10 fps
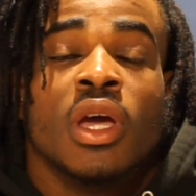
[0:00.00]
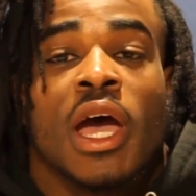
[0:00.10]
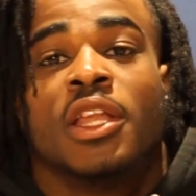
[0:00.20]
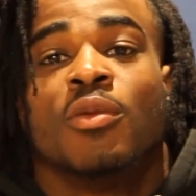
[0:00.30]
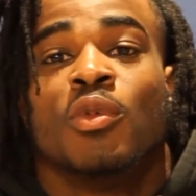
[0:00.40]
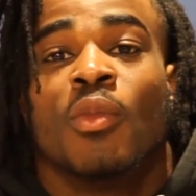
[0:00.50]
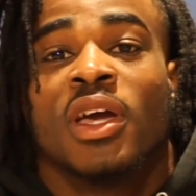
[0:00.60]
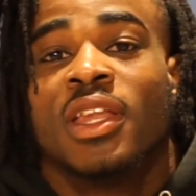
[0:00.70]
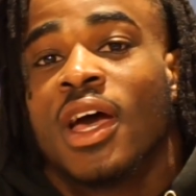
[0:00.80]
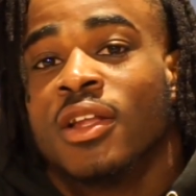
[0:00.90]
I didn't meet
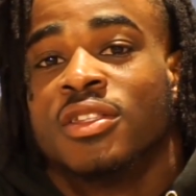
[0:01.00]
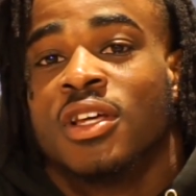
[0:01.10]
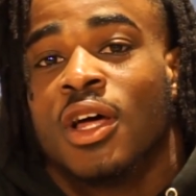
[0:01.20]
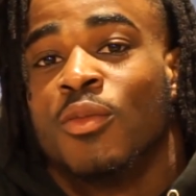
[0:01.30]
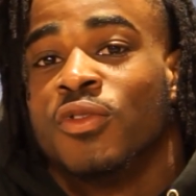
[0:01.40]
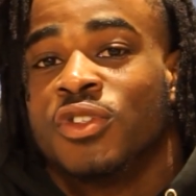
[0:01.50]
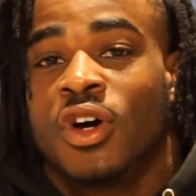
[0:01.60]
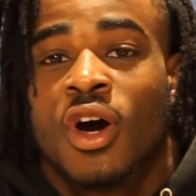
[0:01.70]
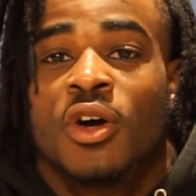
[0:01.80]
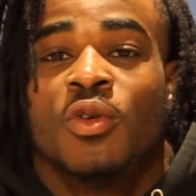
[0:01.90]
my dad until I moved to
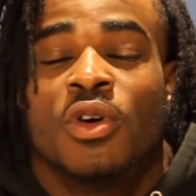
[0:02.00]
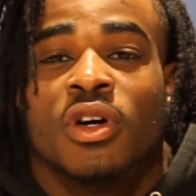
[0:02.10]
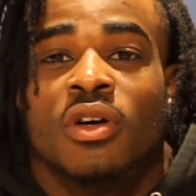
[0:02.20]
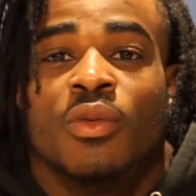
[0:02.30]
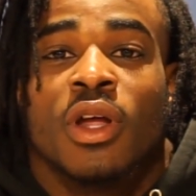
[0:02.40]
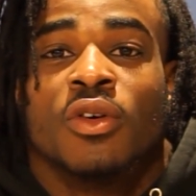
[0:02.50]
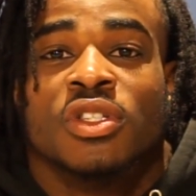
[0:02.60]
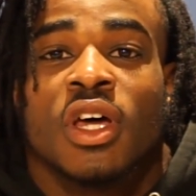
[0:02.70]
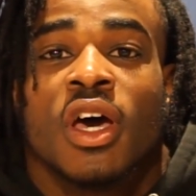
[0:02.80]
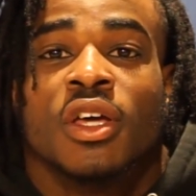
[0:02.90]
Ottawa when I
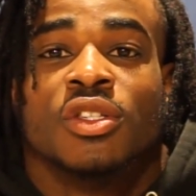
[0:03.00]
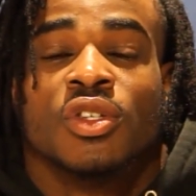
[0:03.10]
was nine.